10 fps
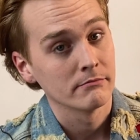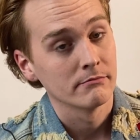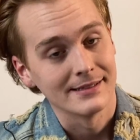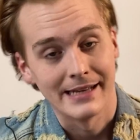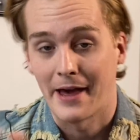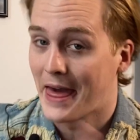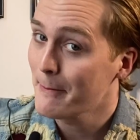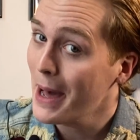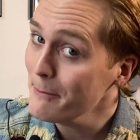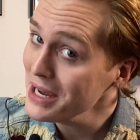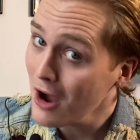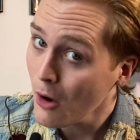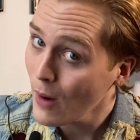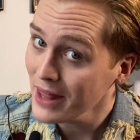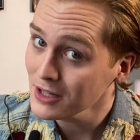Now that might be all
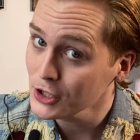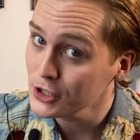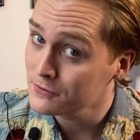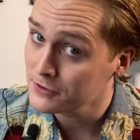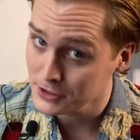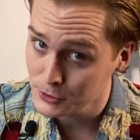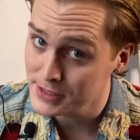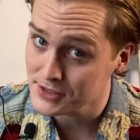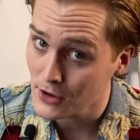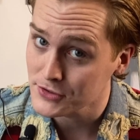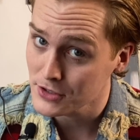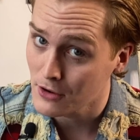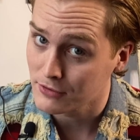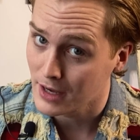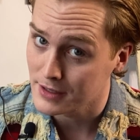well and good for you East Coast
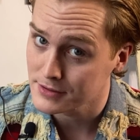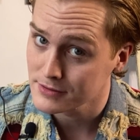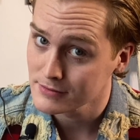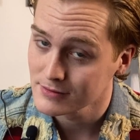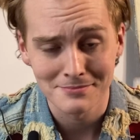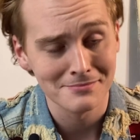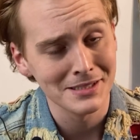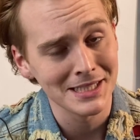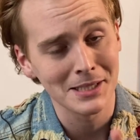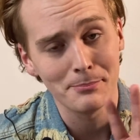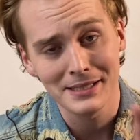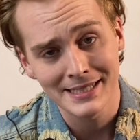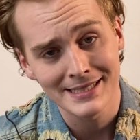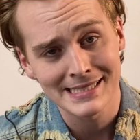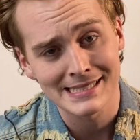snowflakes, but a
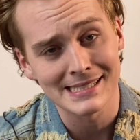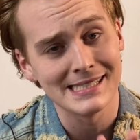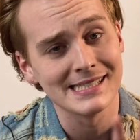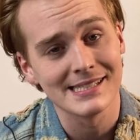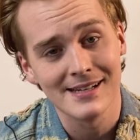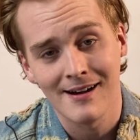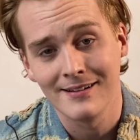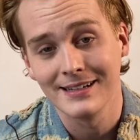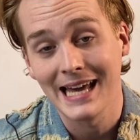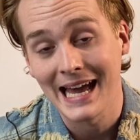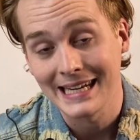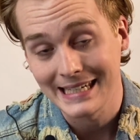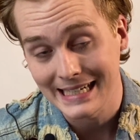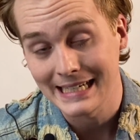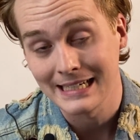penis is not an
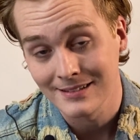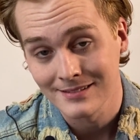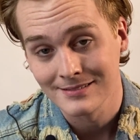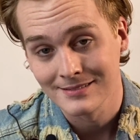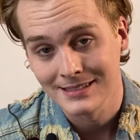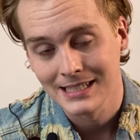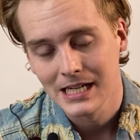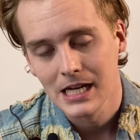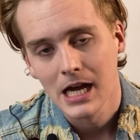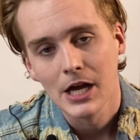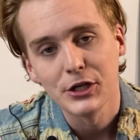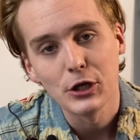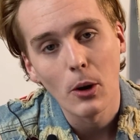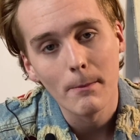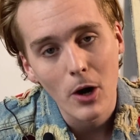idea.
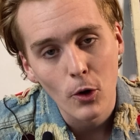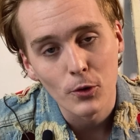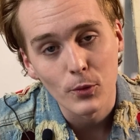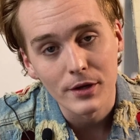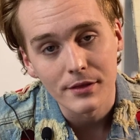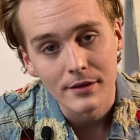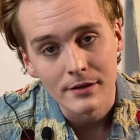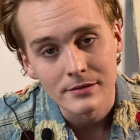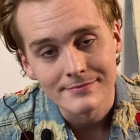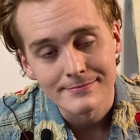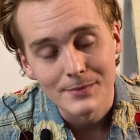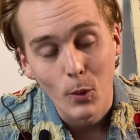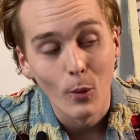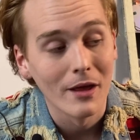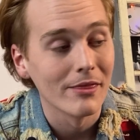You're born with it,
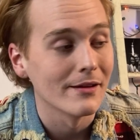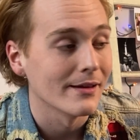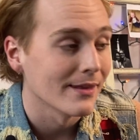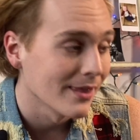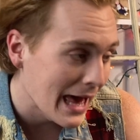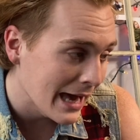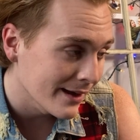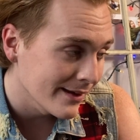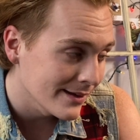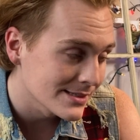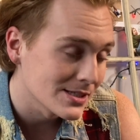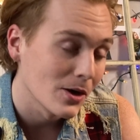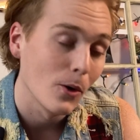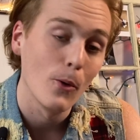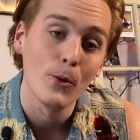whether you like it
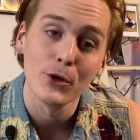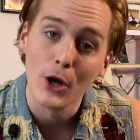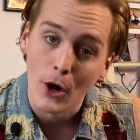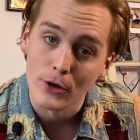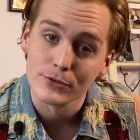or not.